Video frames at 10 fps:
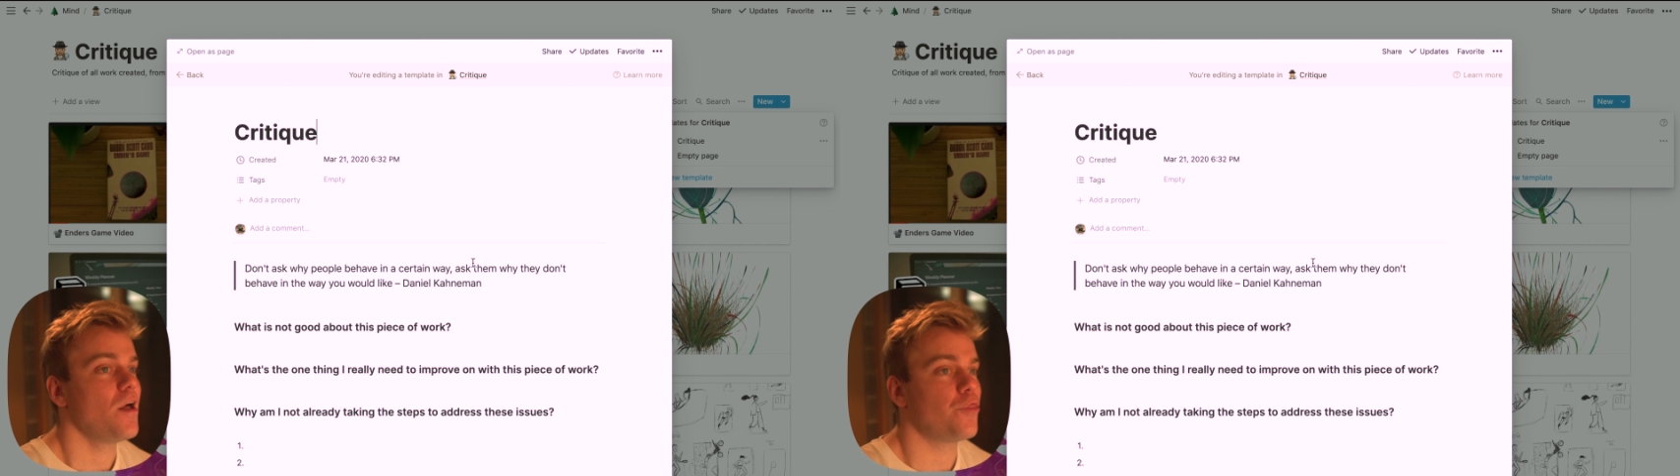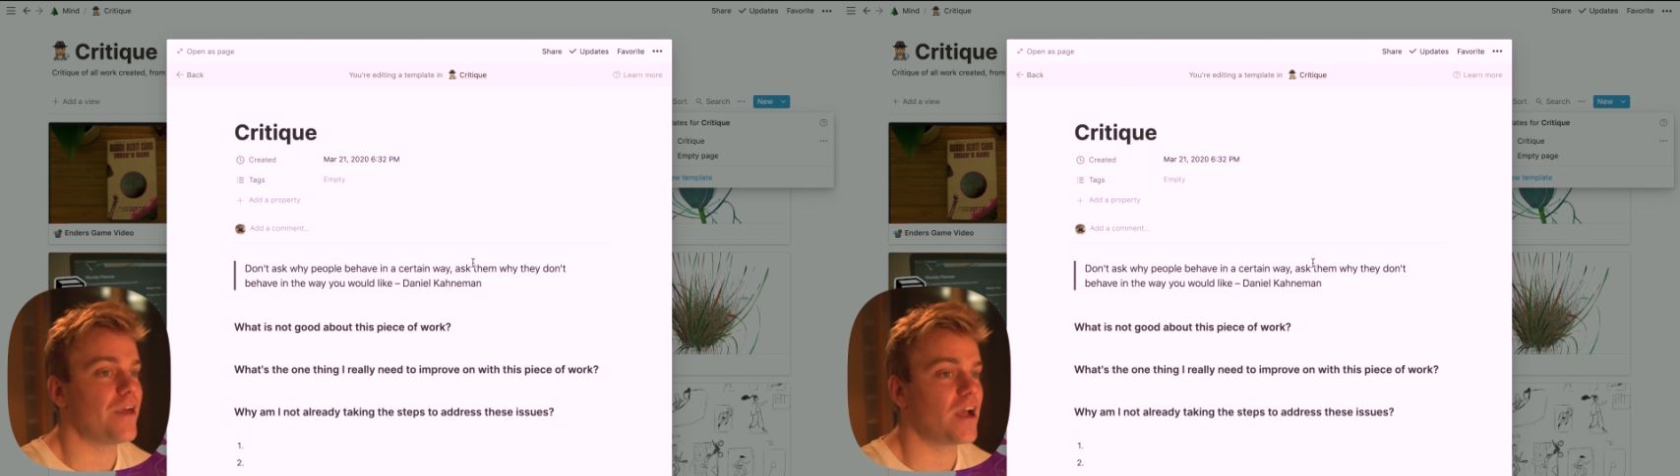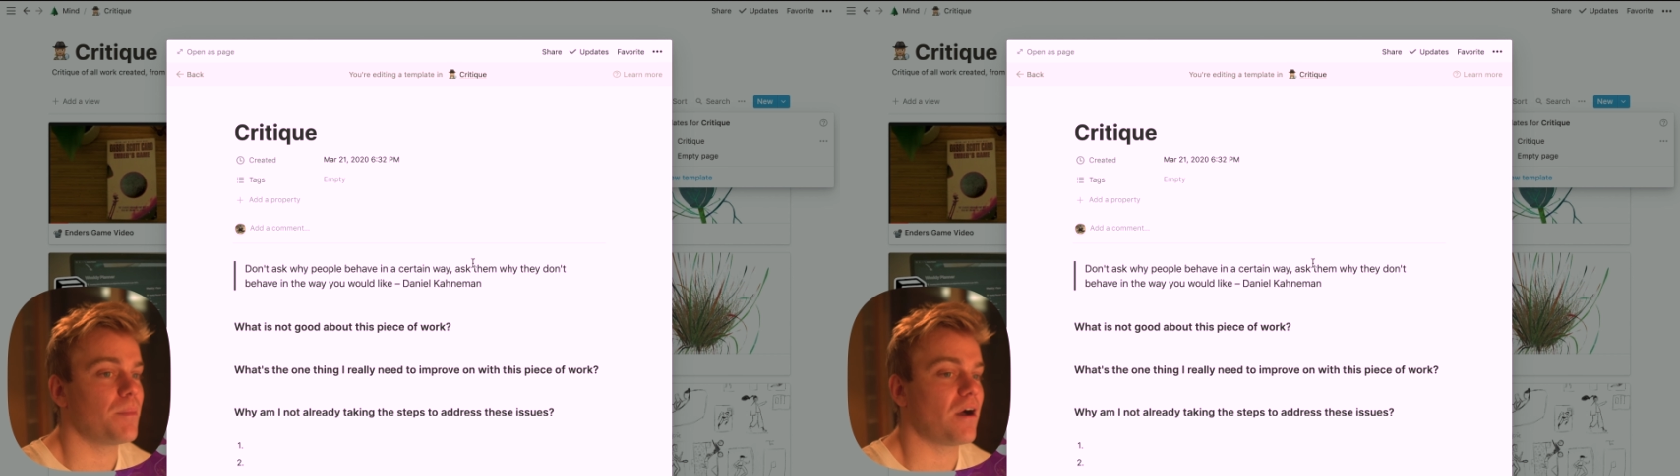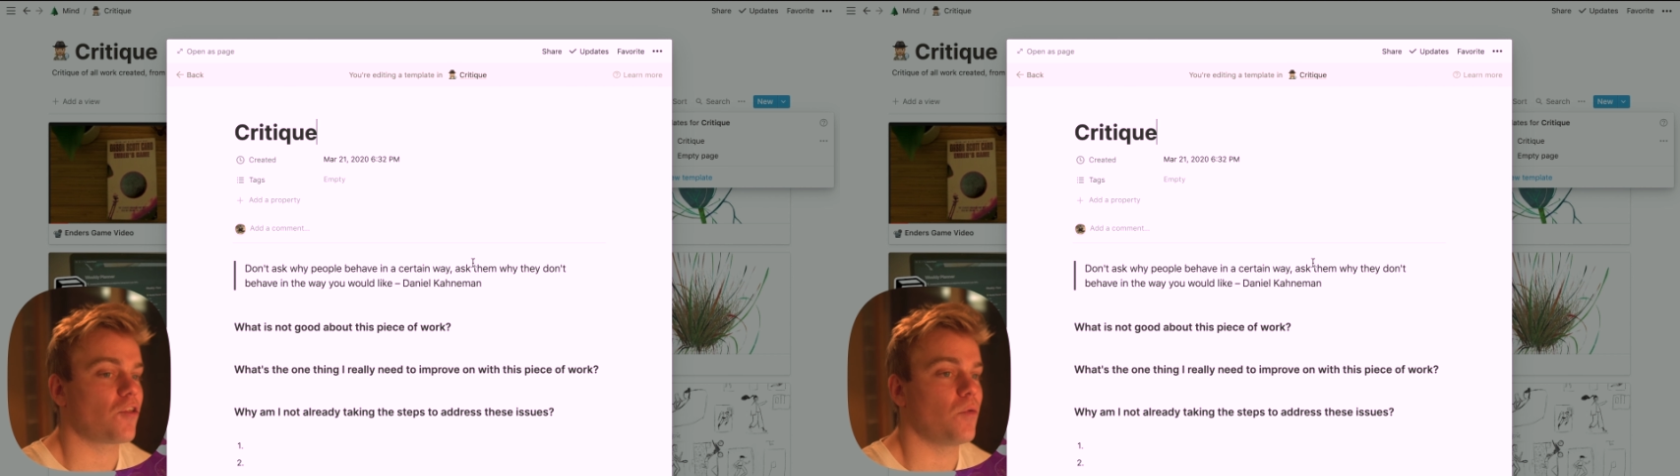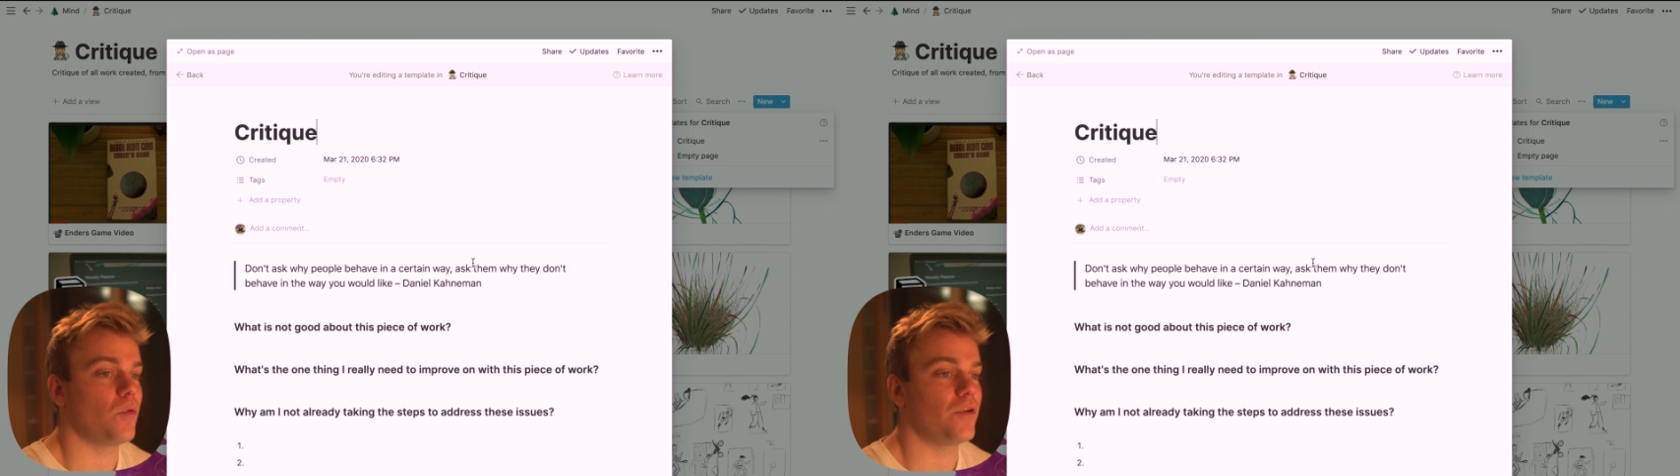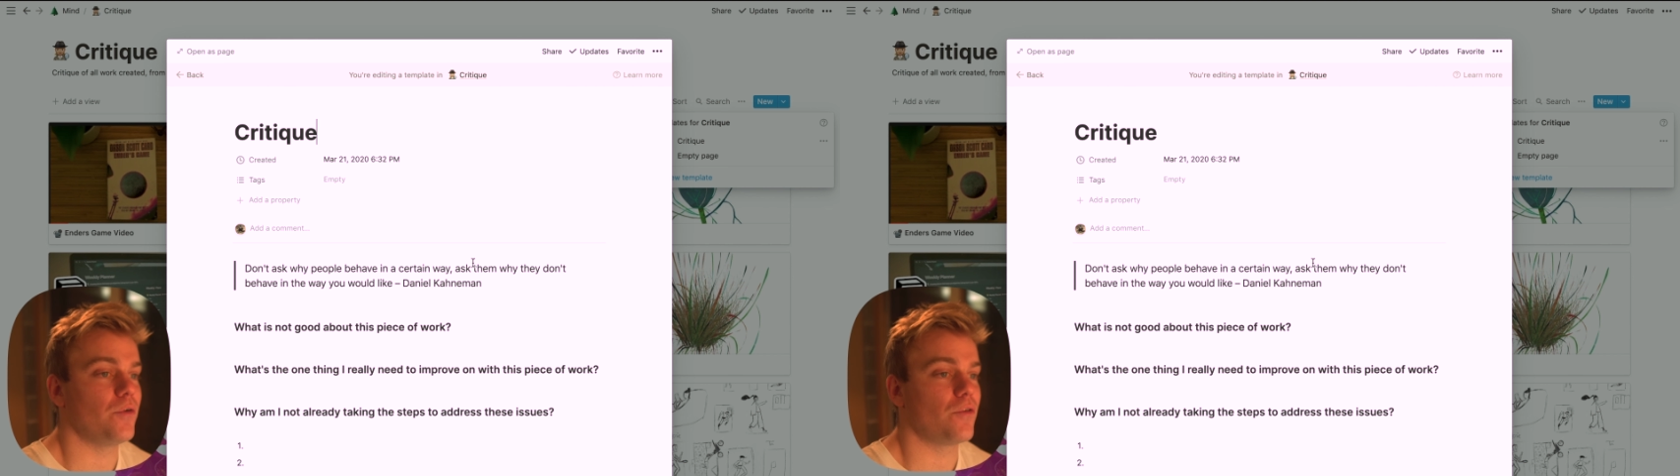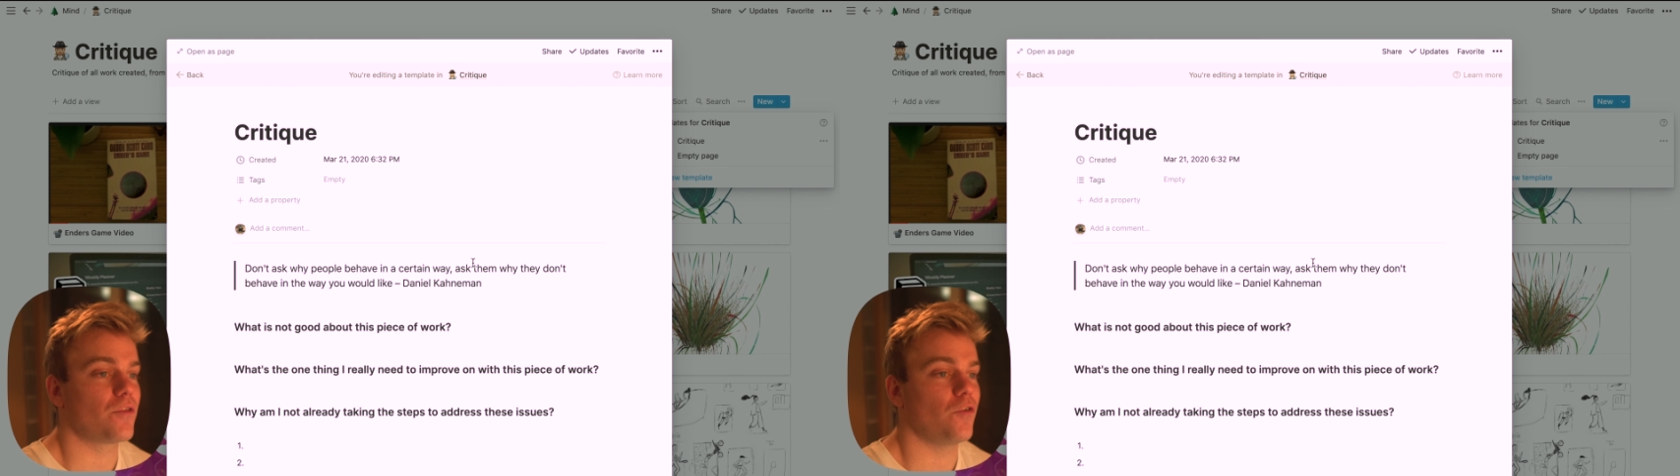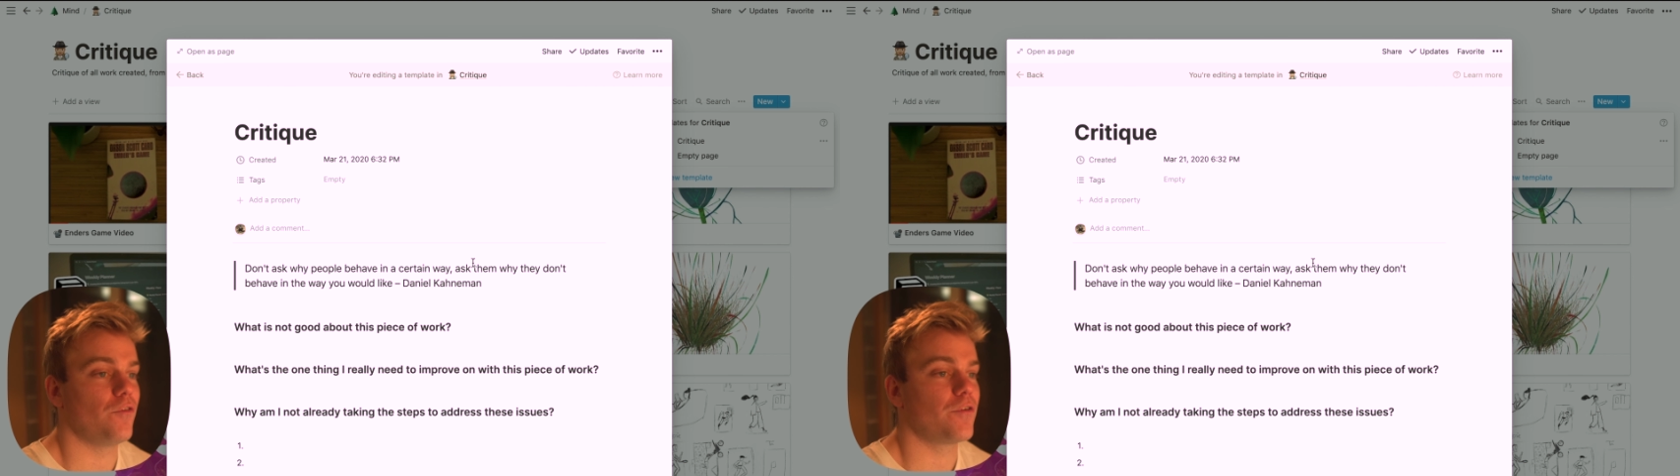think about someone
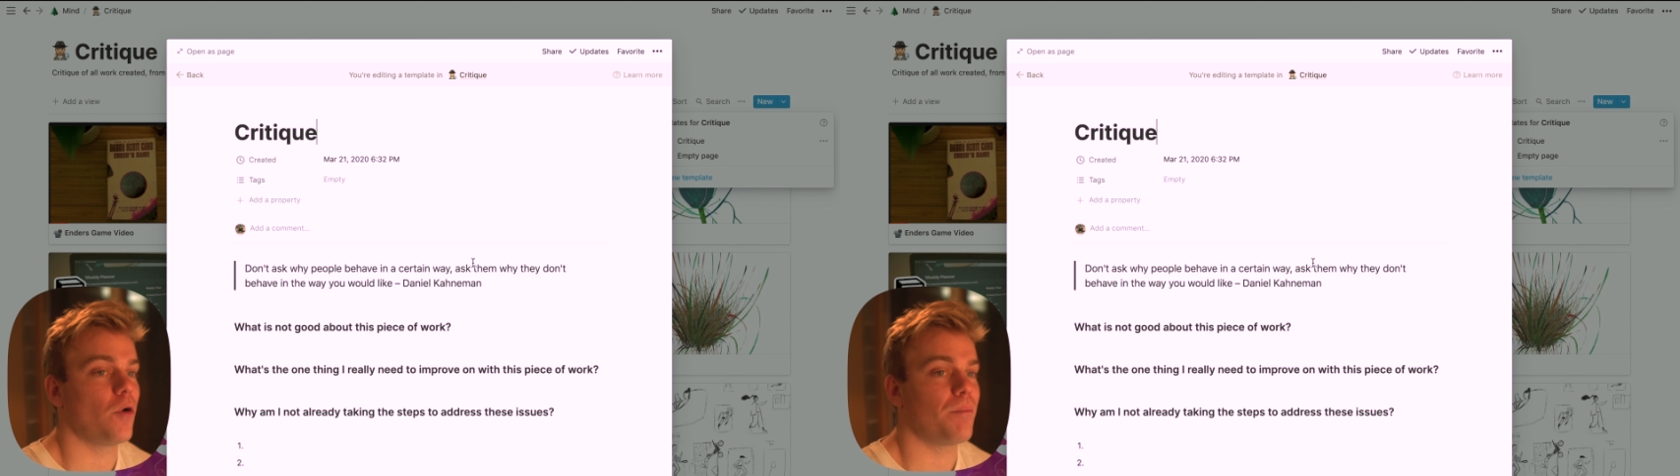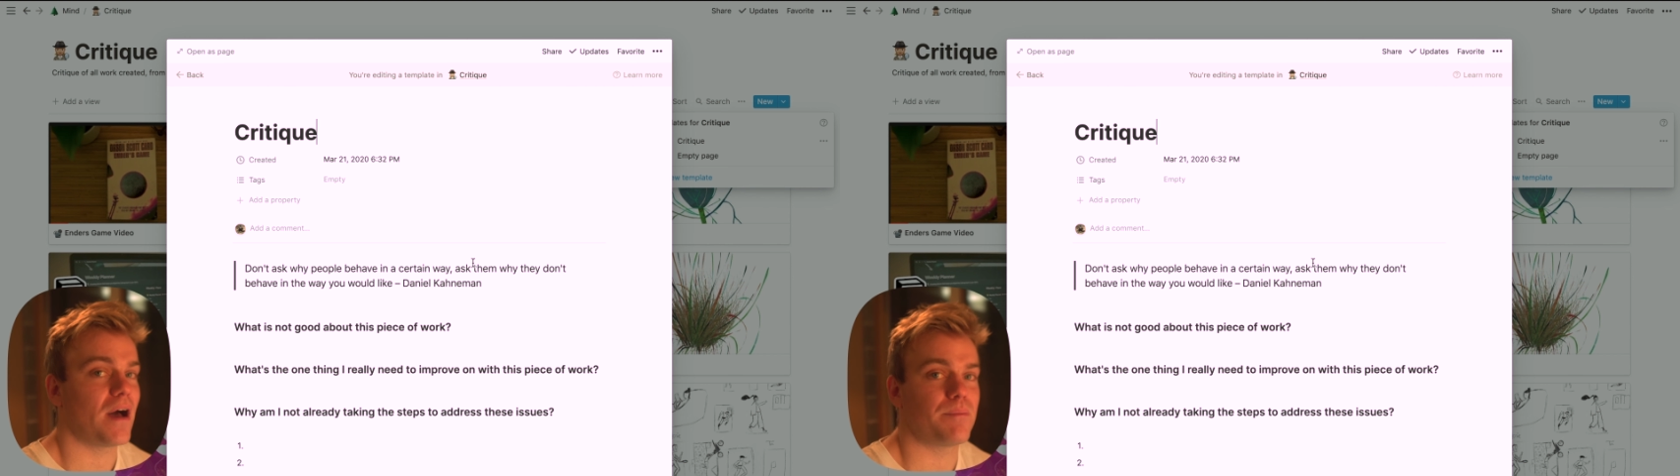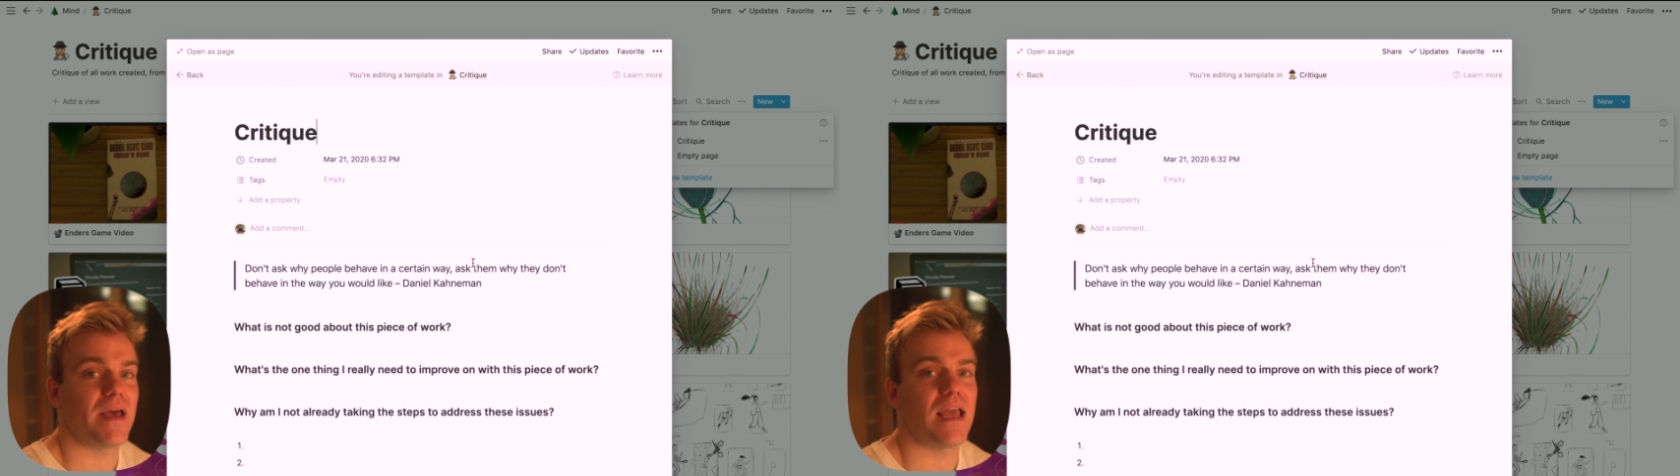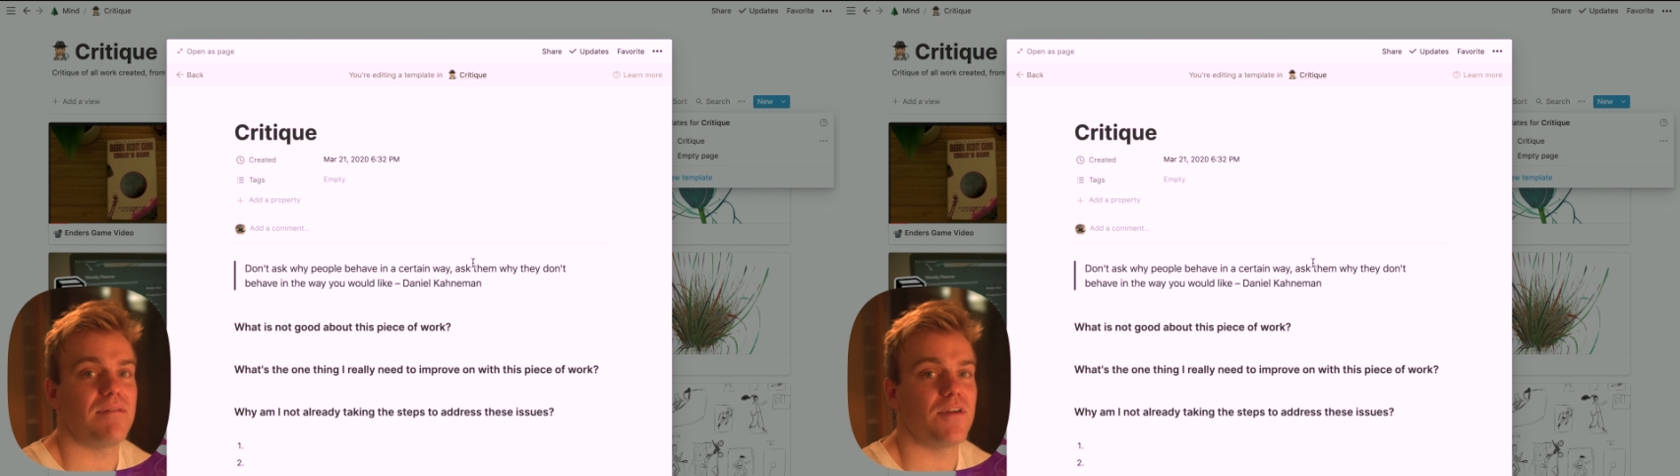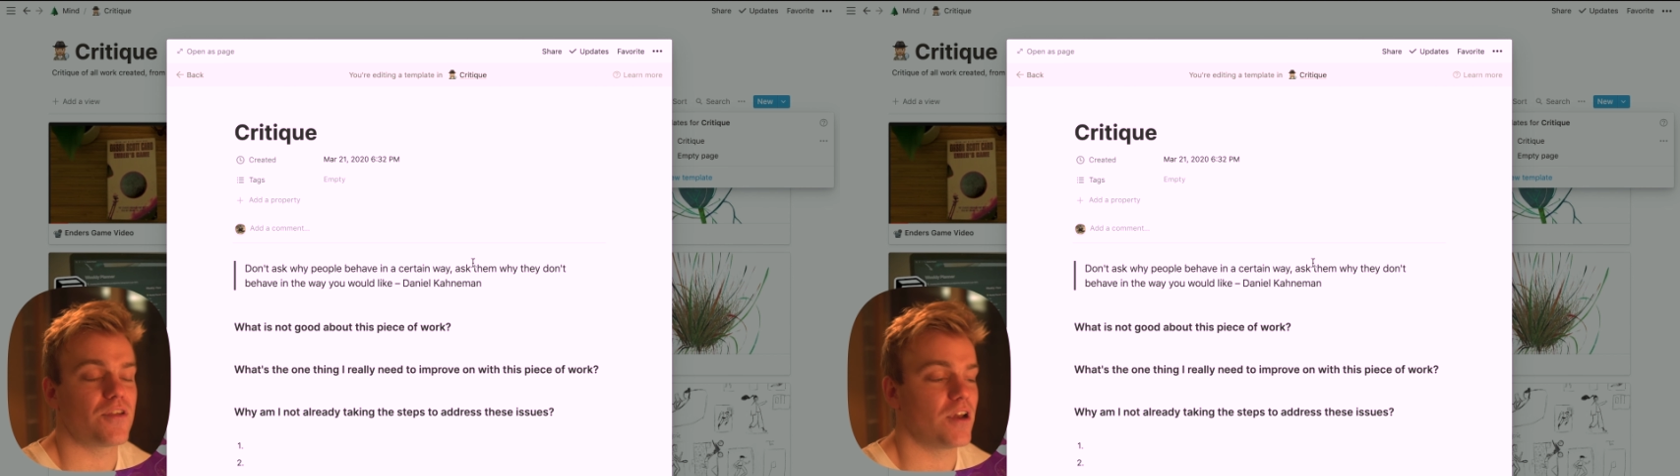who's sort of got bad behaviours,